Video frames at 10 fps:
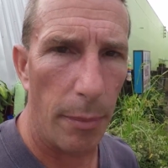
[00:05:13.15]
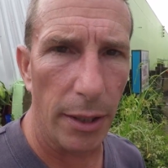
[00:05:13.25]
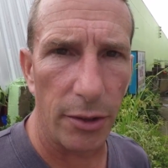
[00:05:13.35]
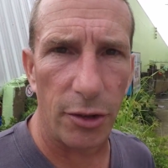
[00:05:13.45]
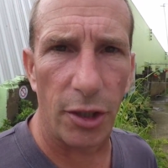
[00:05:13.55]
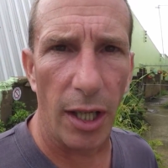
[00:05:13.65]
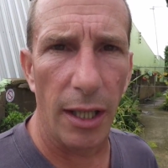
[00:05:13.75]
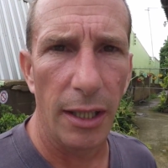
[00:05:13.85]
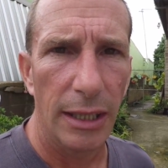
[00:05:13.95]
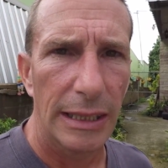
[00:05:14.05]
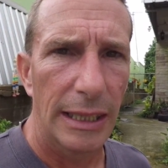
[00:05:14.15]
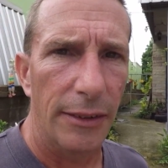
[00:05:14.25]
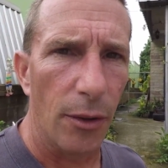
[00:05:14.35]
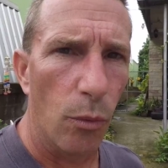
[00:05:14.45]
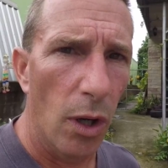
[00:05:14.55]
But
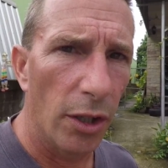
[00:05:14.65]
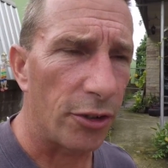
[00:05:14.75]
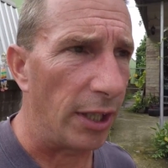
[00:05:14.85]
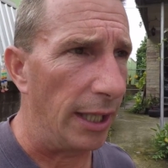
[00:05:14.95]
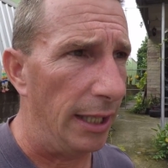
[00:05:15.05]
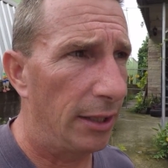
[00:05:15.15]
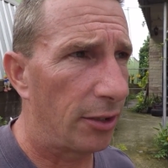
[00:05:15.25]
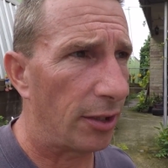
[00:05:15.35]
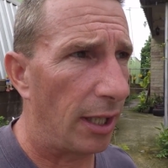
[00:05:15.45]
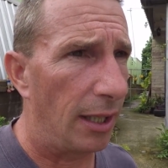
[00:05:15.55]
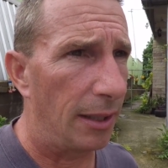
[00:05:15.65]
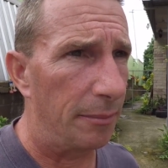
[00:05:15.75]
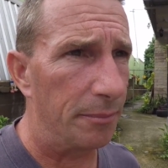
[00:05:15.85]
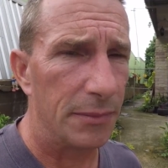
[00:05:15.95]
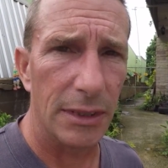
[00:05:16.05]
the worst thing is
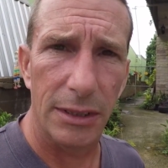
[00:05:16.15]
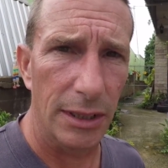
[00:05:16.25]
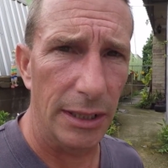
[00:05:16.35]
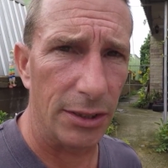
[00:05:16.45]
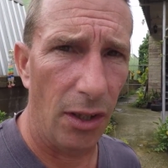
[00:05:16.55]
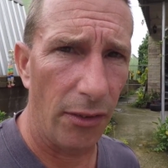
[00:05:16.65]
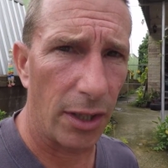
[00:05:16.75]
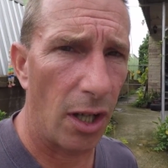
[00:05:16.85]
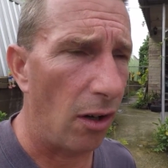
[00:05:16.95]
not the